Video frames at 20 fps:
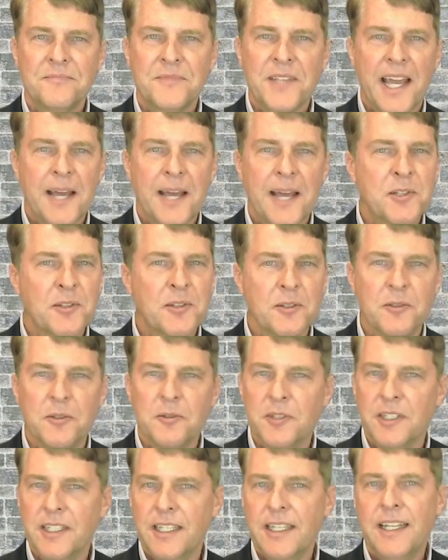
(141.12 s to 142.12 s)

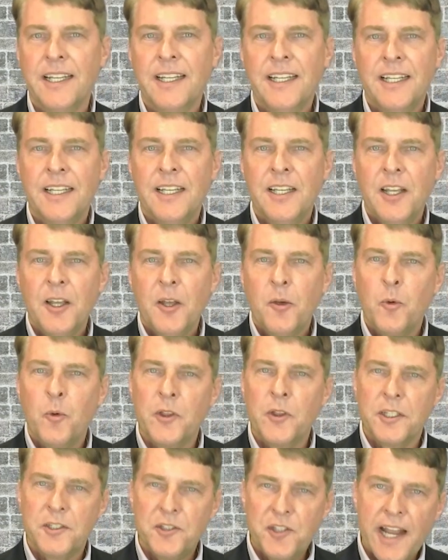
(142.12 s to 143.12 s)
Absolutely. With
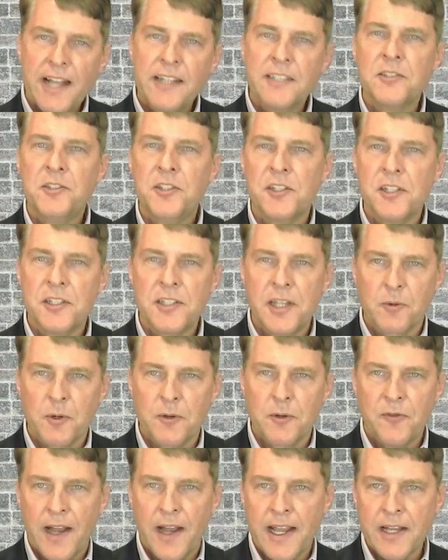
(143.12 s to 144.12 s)
the challenges that
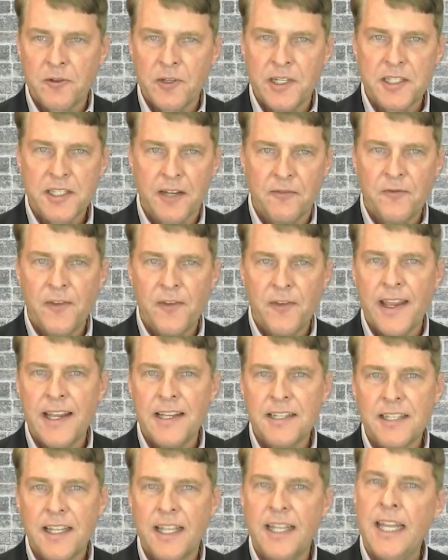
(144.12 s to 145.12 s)
refineries can
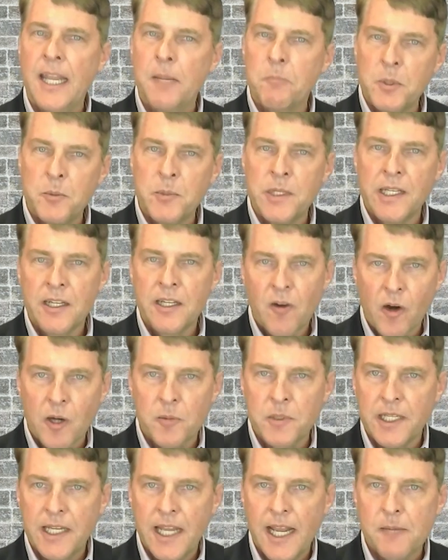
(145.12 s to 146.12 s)
face in implementing
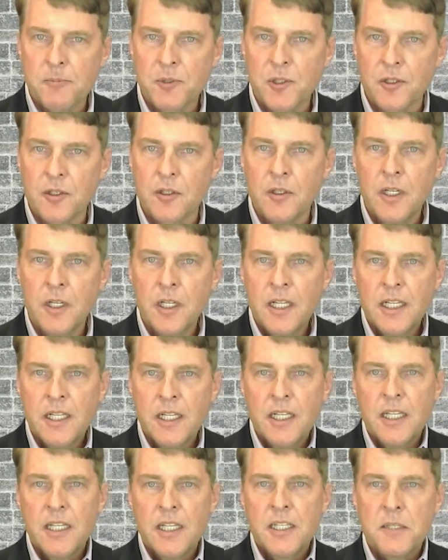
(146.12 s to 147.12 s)
carbon capture,
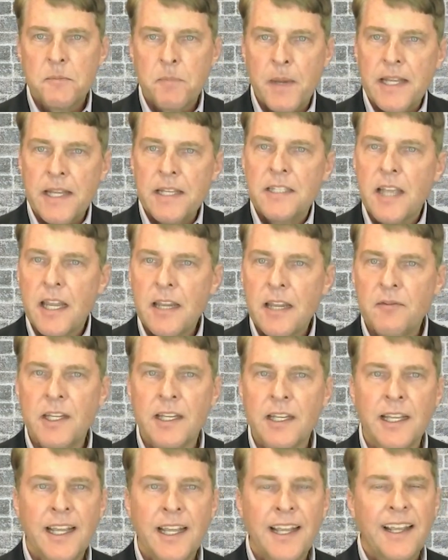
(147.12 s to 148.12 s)

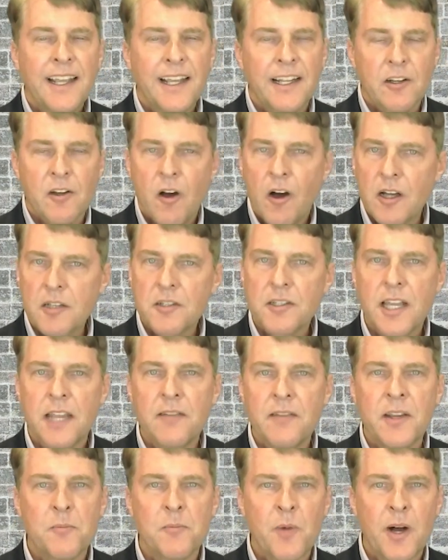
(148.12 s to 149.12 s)
space-saving and
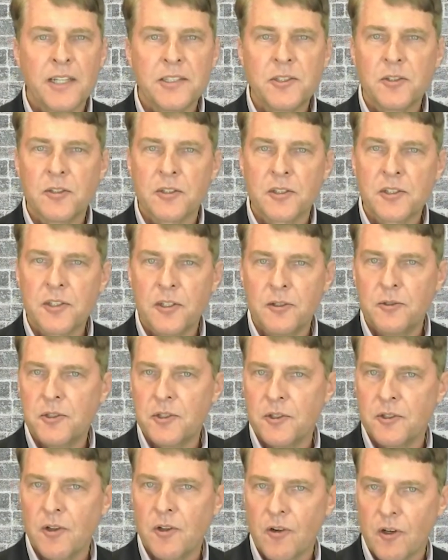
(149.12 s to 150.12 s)
cost-saving modular
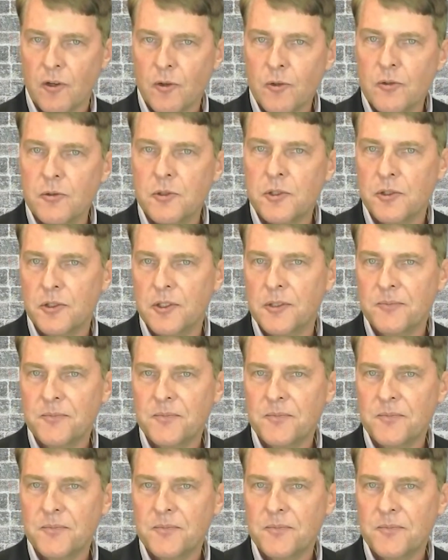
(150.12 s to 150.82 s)
solutions are crucial.